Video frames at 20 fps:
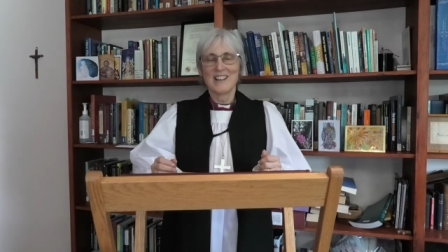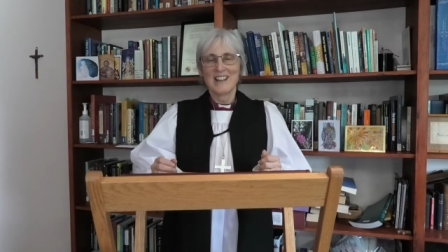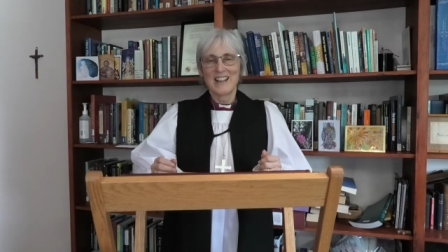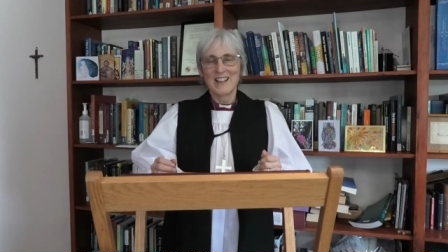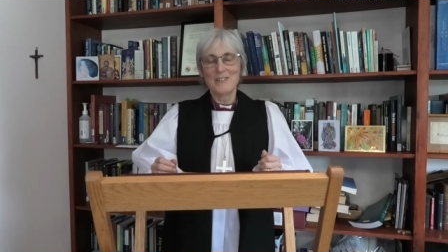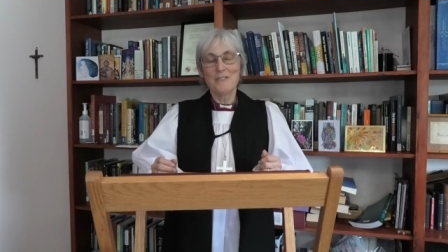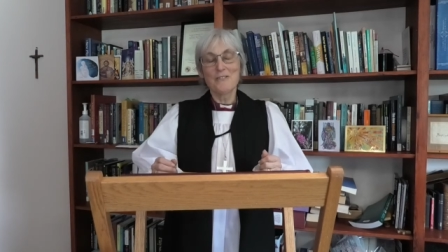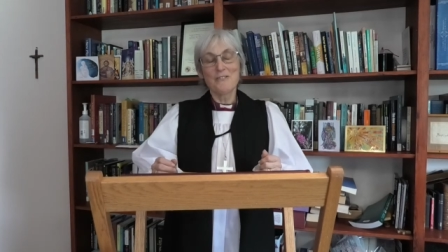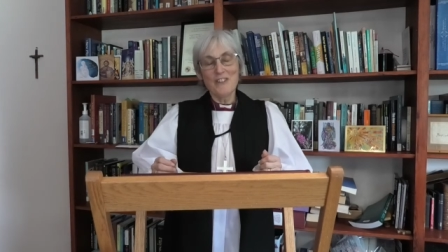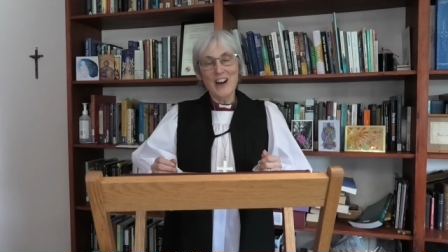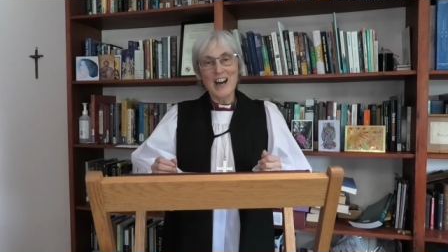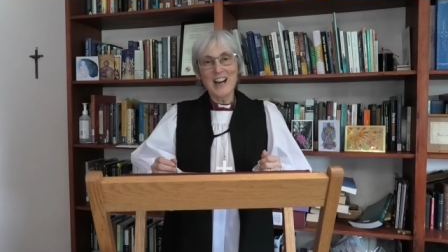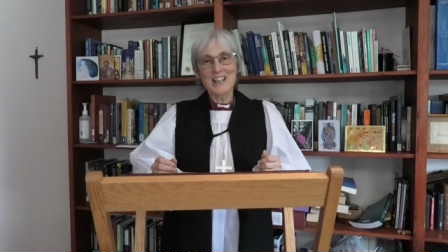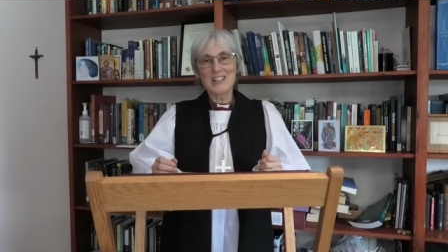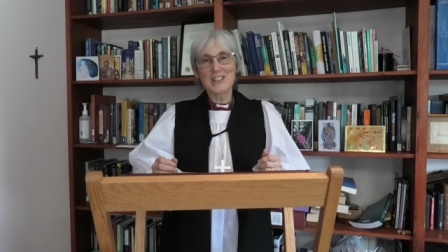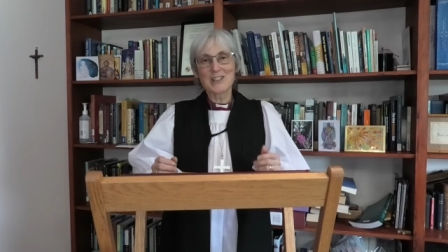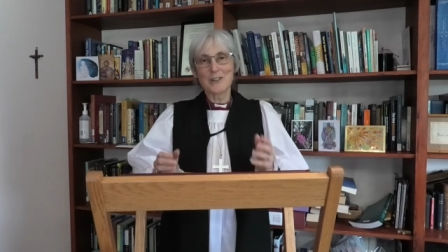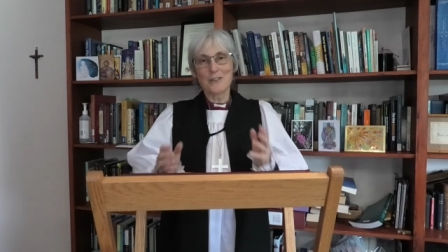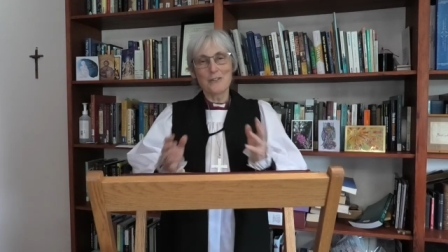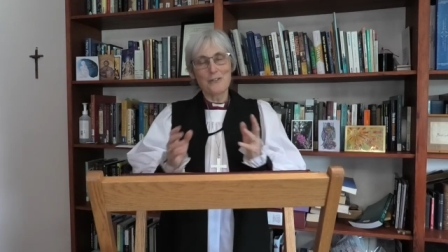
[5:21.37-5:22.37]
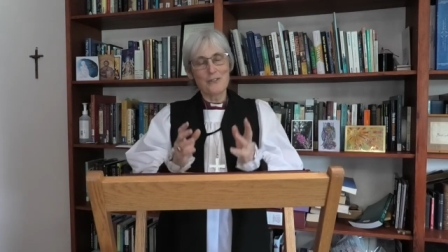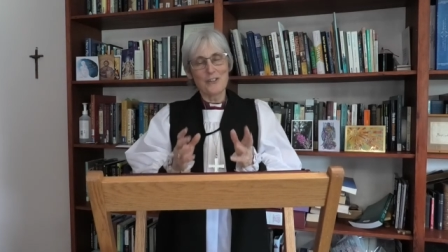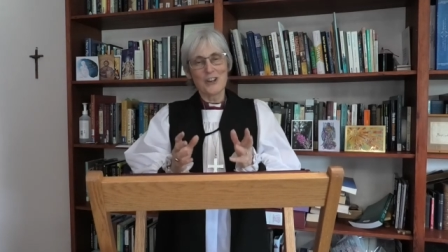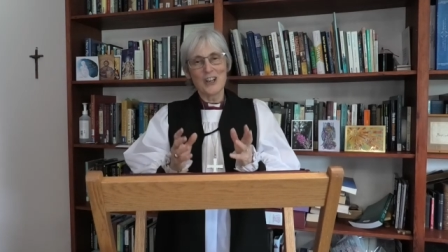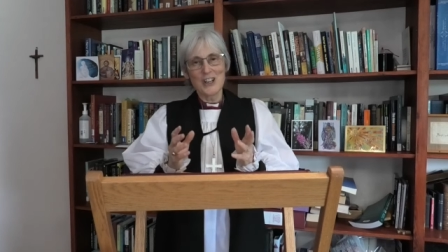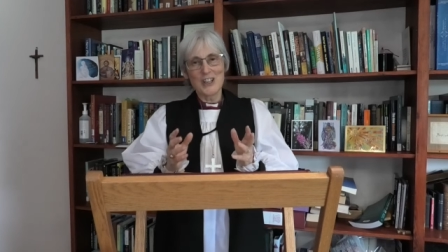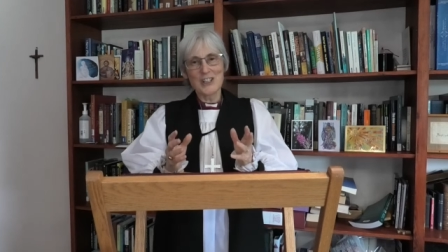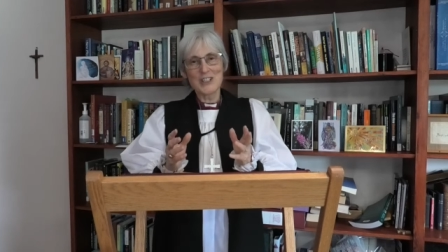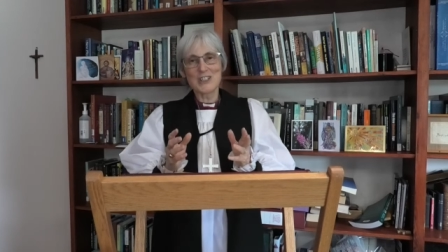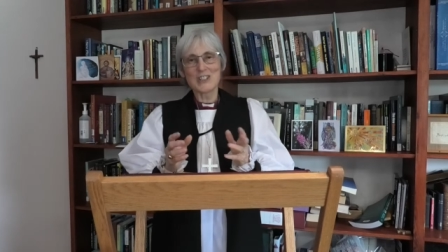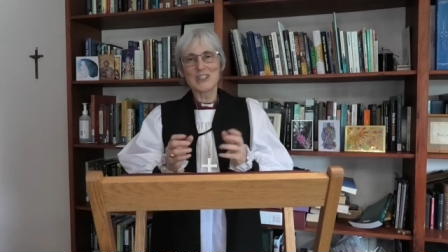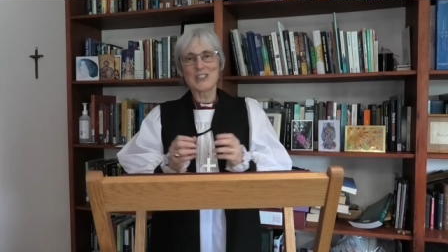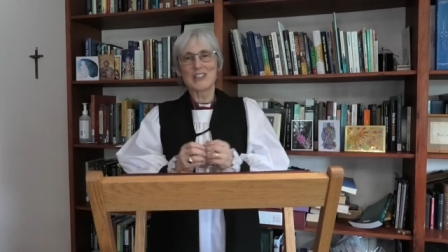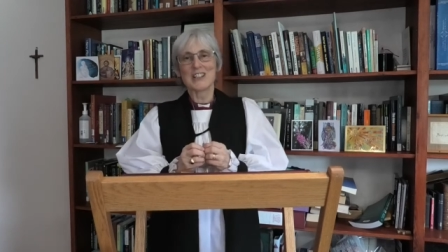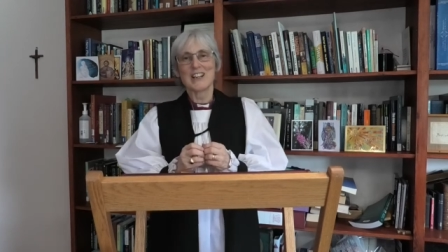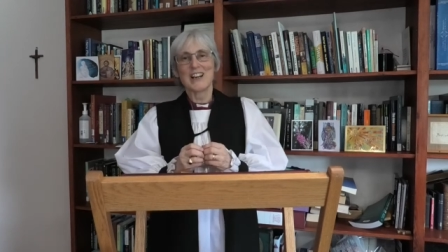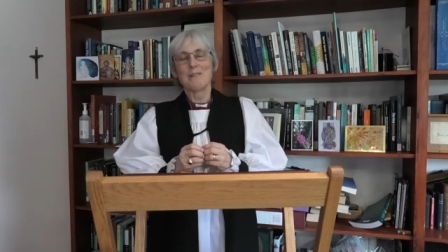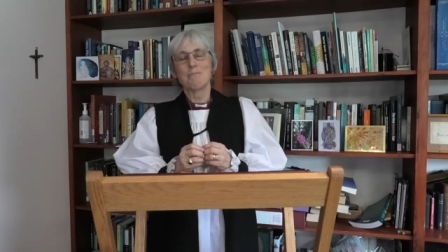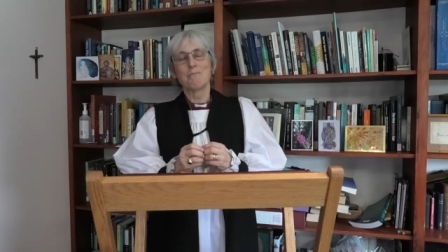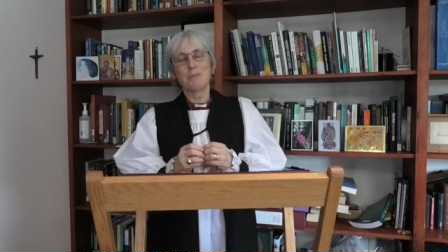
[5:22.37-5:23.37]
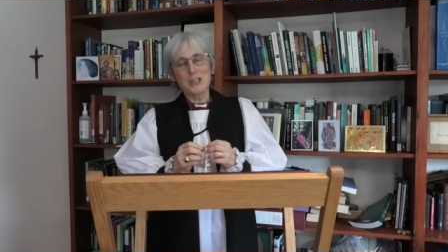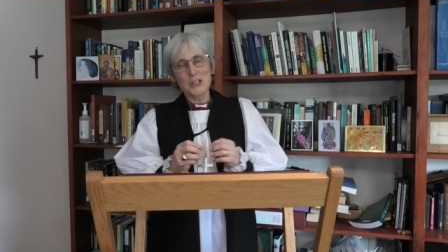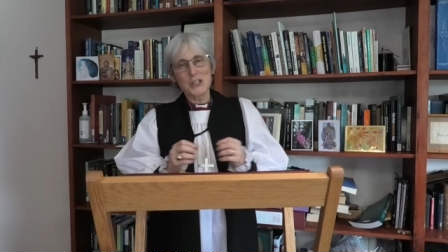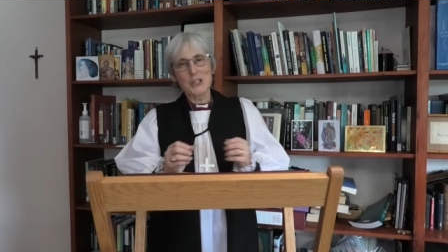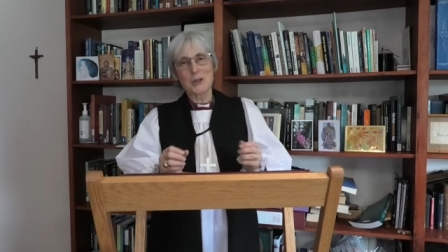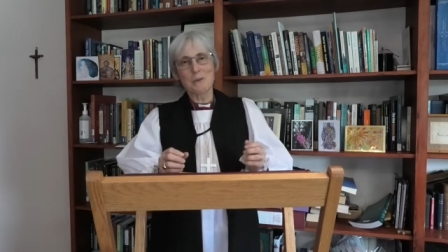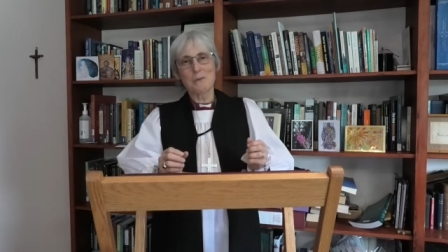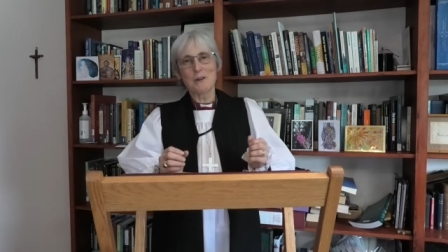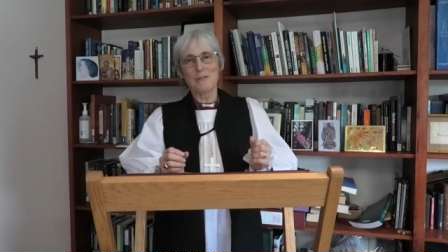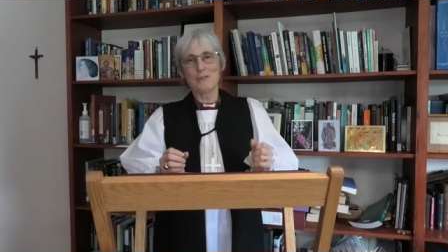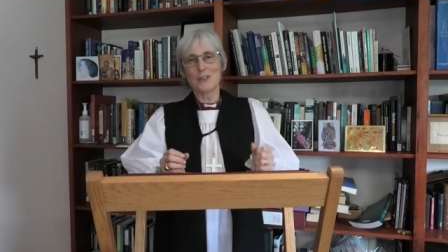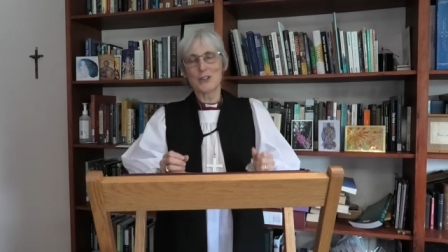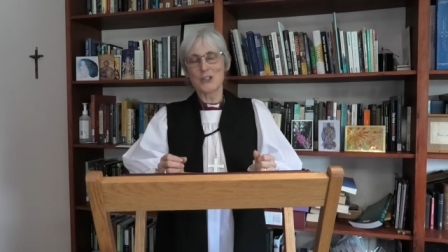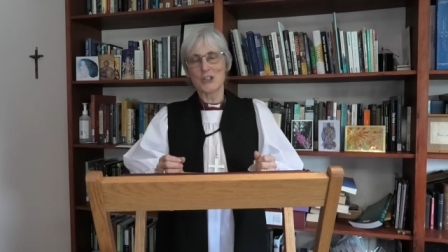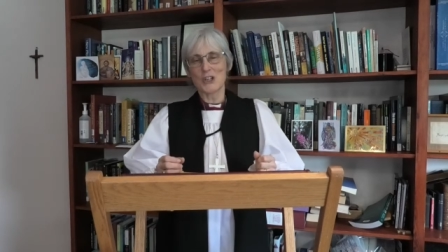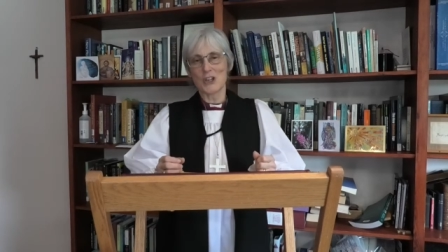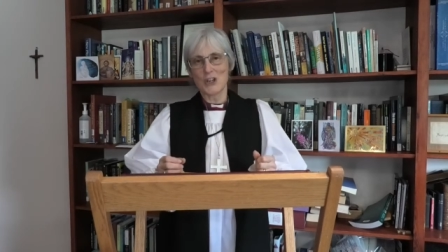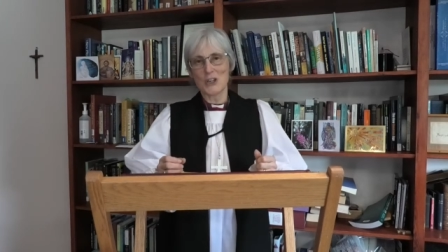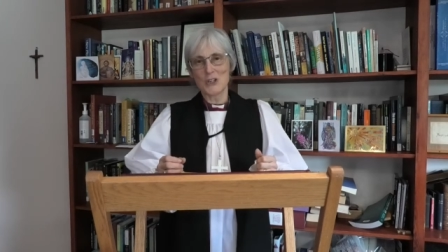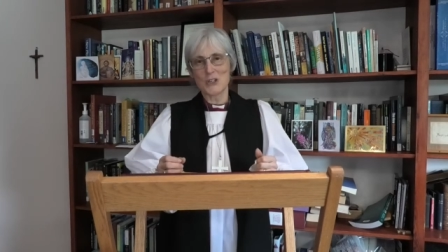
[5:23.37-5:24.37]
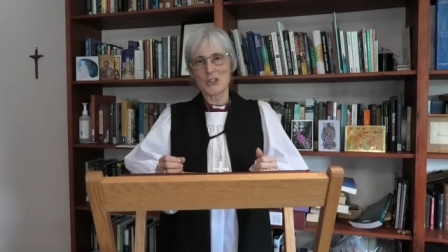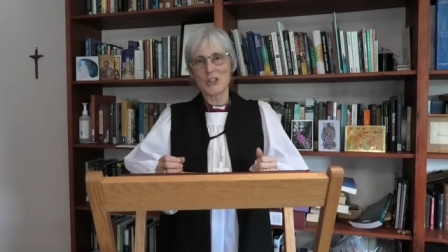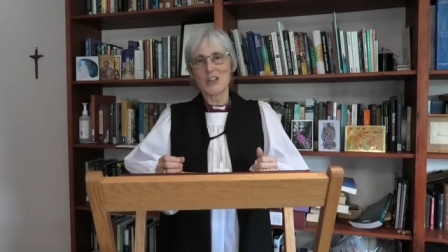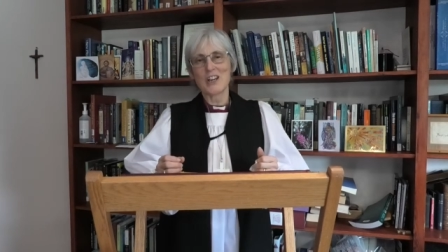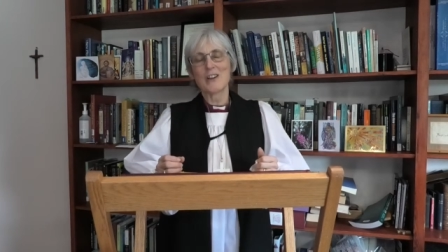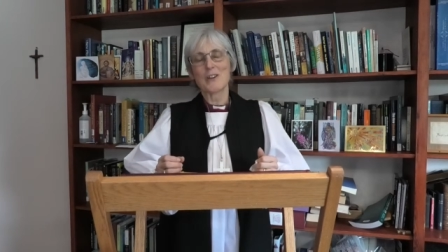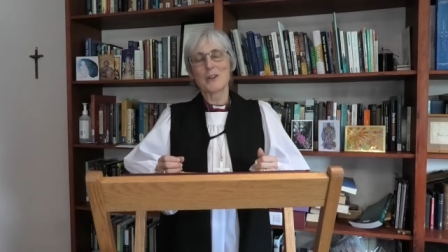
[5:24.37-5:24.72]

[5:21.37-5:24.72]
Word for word: In fact, the first bishop of the church,